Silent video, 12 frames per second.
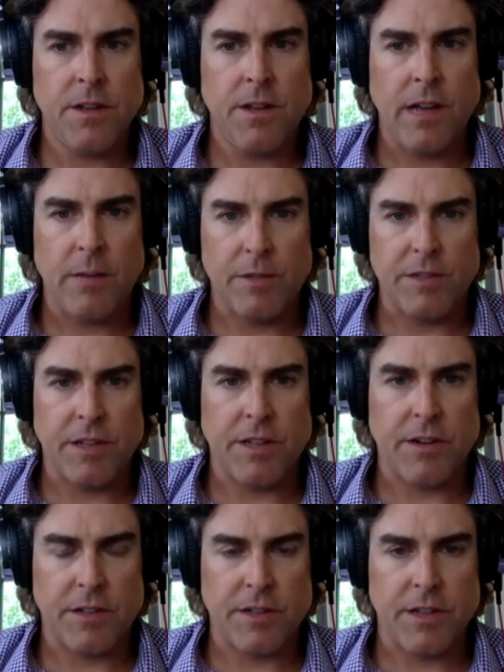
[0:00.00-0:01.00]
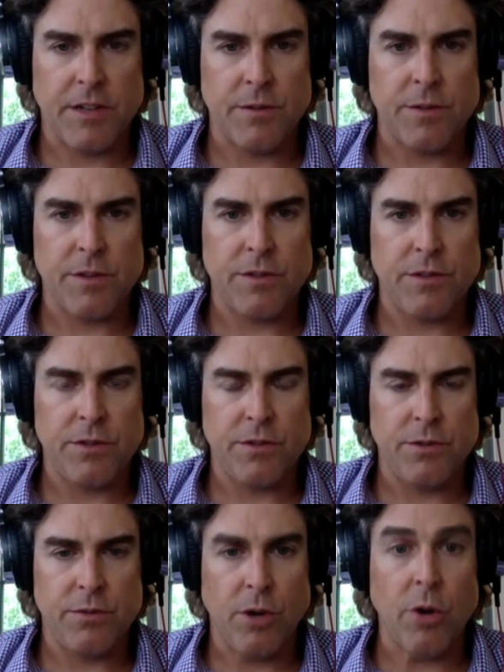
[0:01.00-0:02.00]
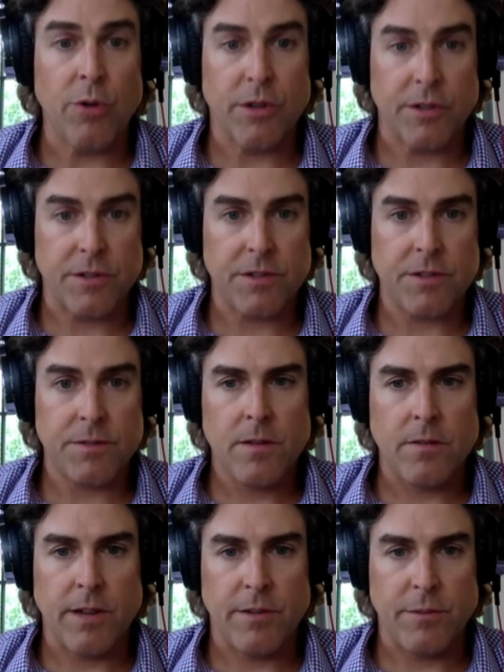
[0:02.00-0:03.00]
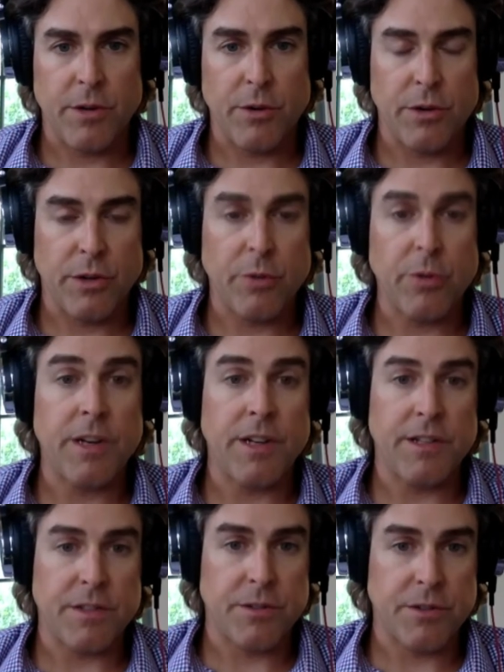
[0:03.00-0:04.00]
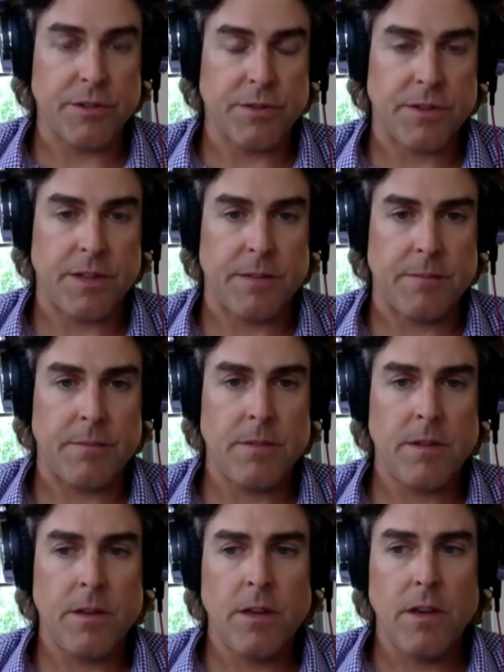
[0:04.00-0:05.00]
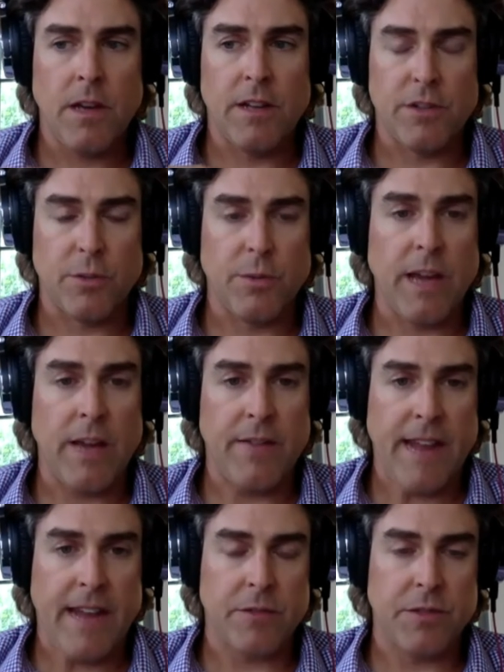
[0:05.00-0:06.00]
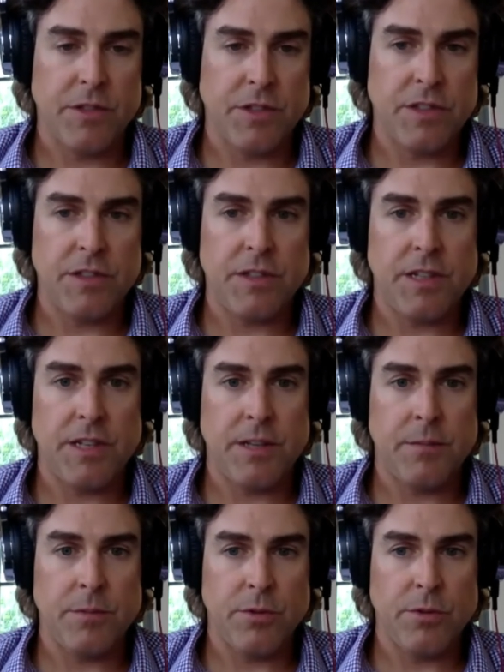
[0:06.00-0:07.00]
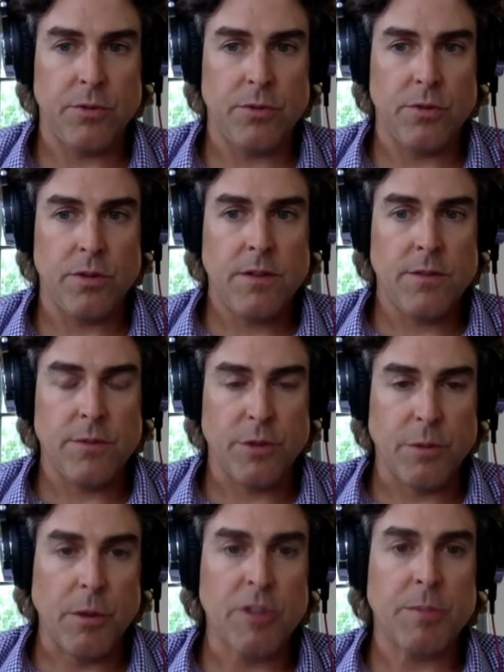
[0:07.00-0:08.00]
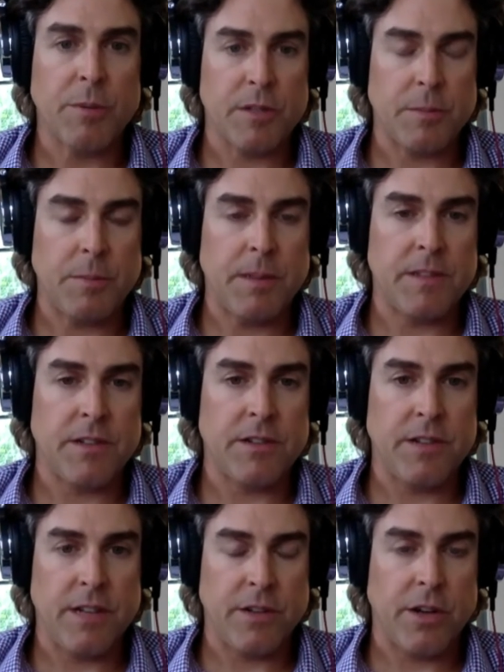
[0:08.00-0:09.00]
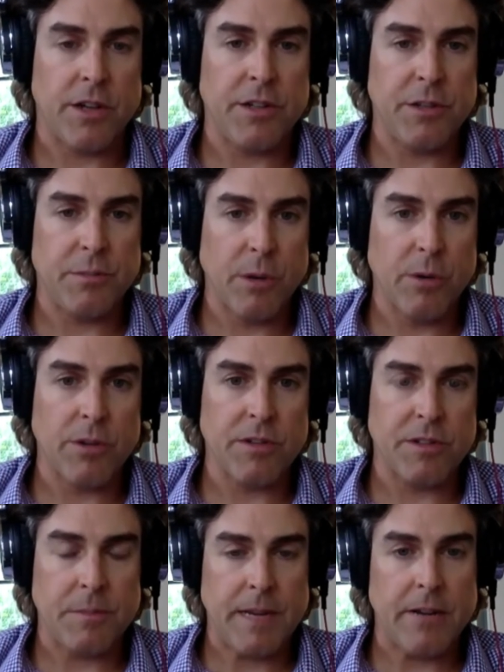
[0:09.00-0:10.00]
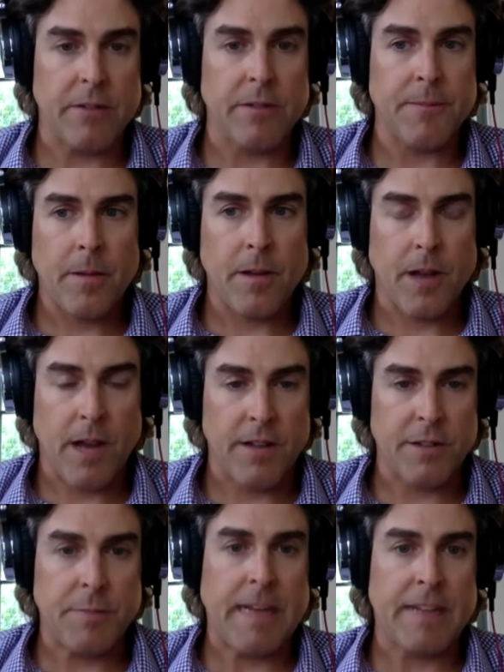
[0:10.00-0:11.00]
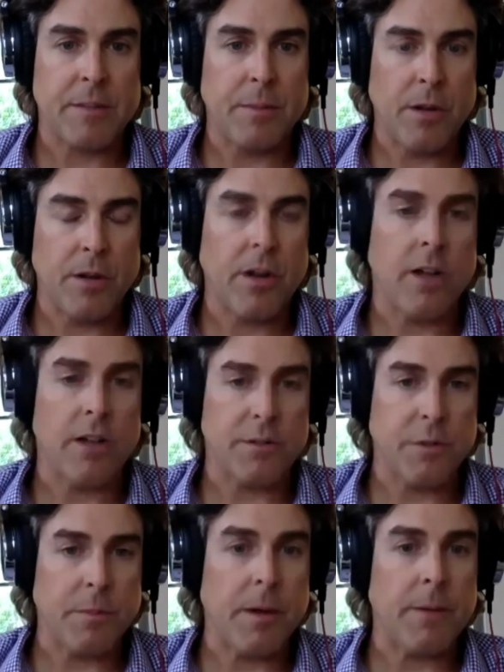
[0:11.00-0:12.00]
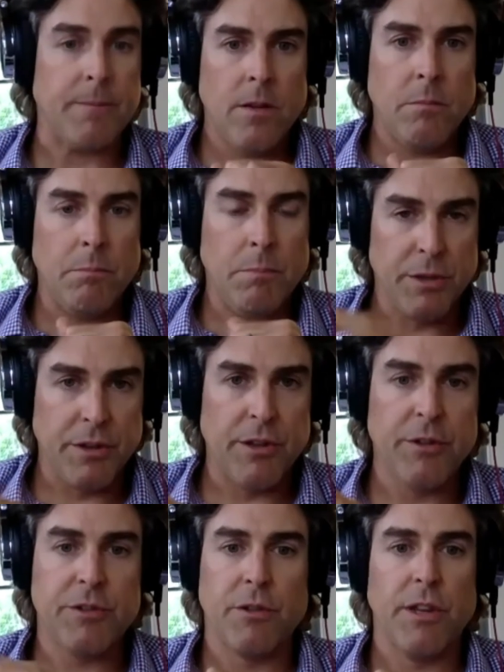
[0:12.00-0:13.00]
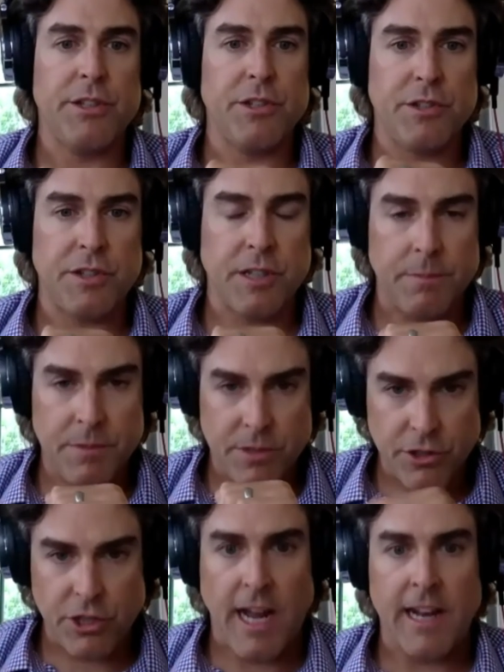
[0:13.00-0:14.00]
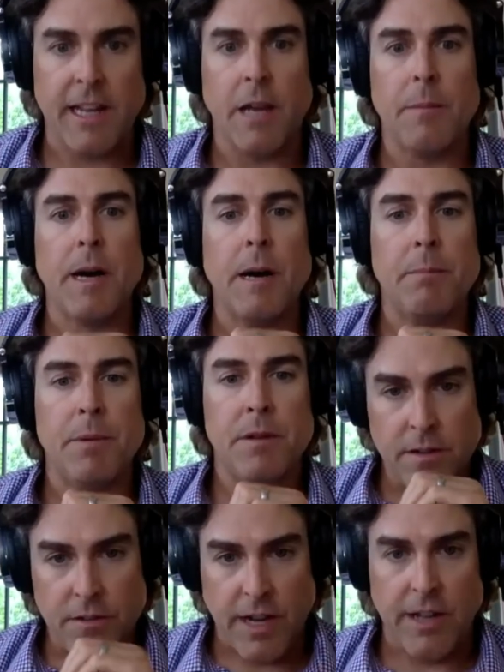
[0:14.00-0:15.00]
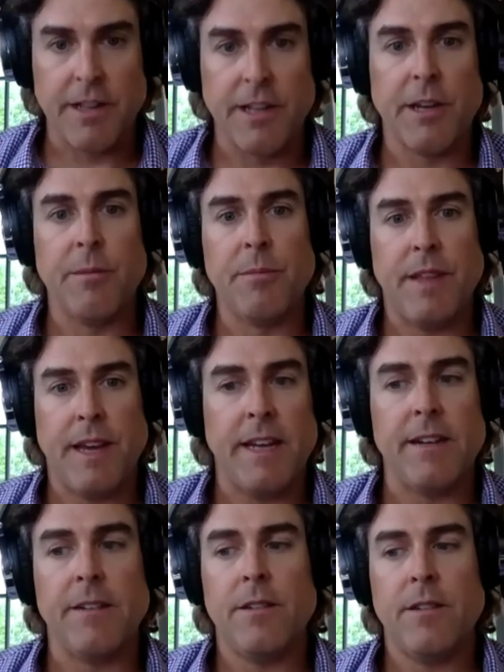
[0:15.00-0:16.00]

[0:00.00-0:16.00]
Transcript: and we're selling ourselves to owners, right? We are a liquidity solution for them. And so we have an acquisitions team who, for the most part, spends their day talking to brokers about college basketball and college football, building those relationships, chatting them up, telling them that,